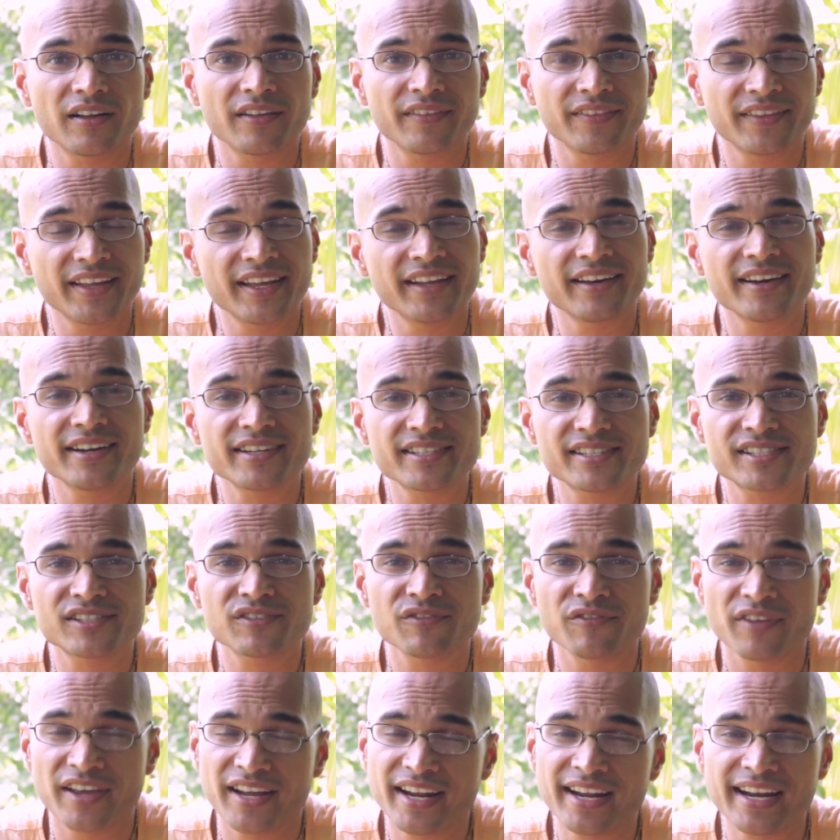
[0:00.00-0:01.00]
then it's
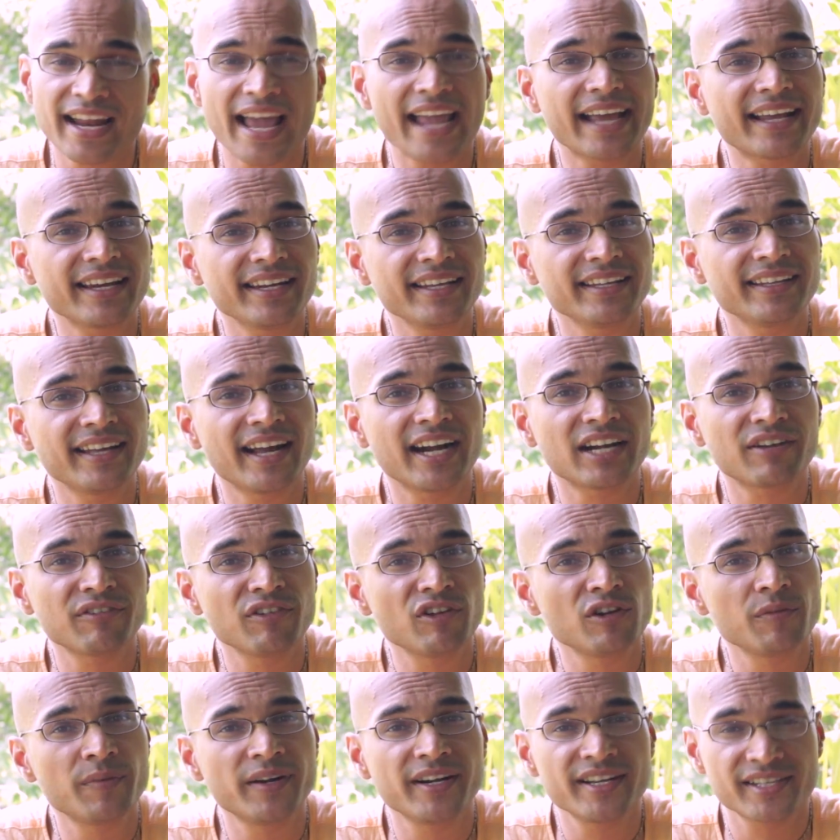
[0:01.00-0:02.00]
very likely that
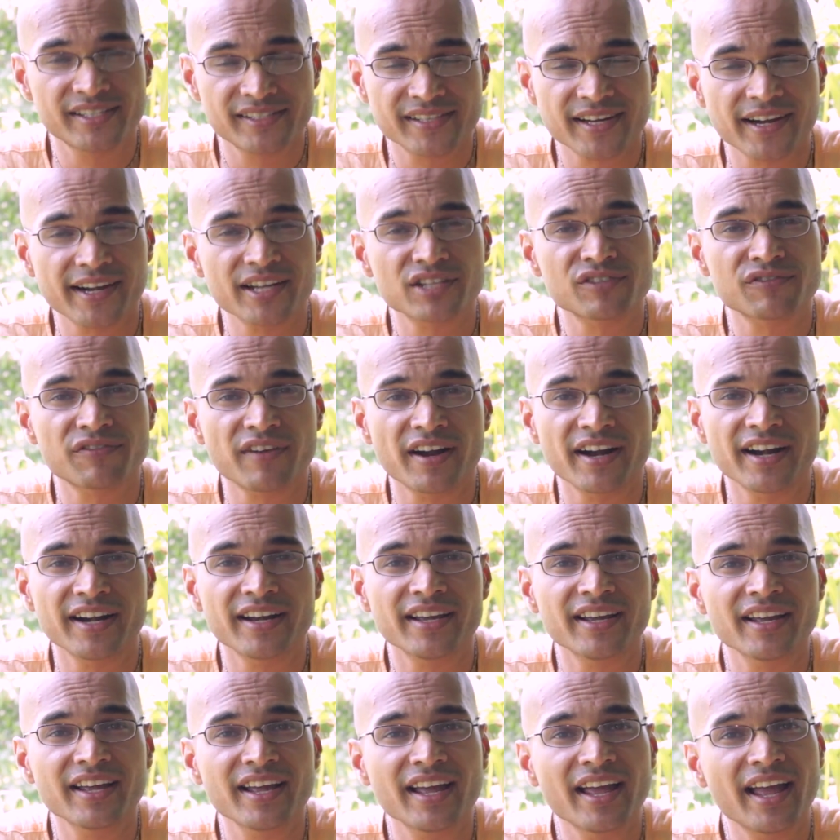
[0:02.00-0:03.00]
we will be
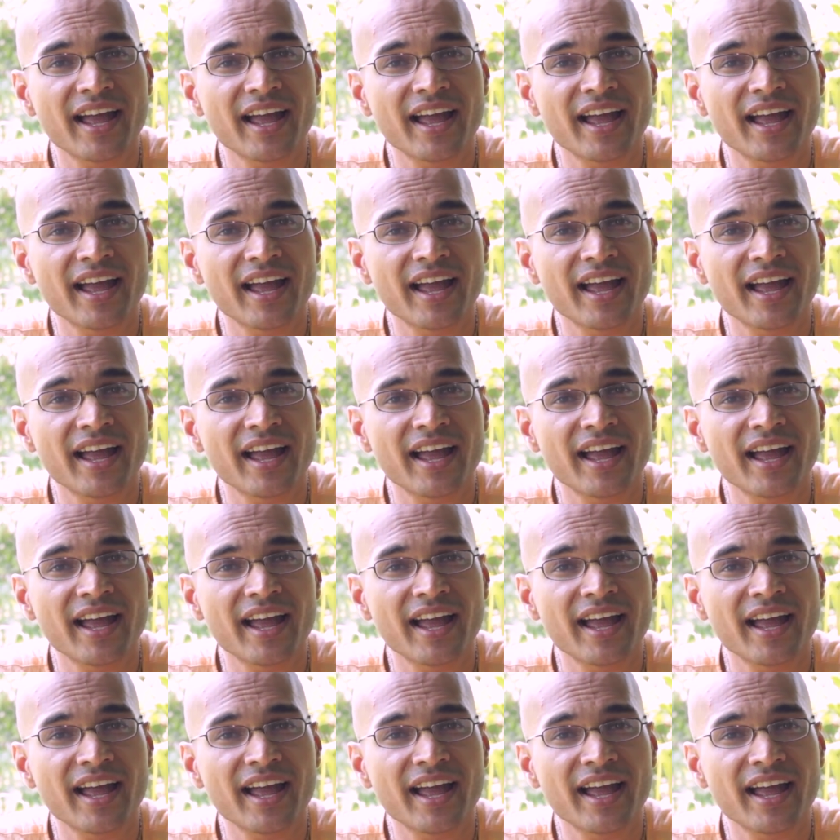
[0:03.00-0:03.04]
dissatisfied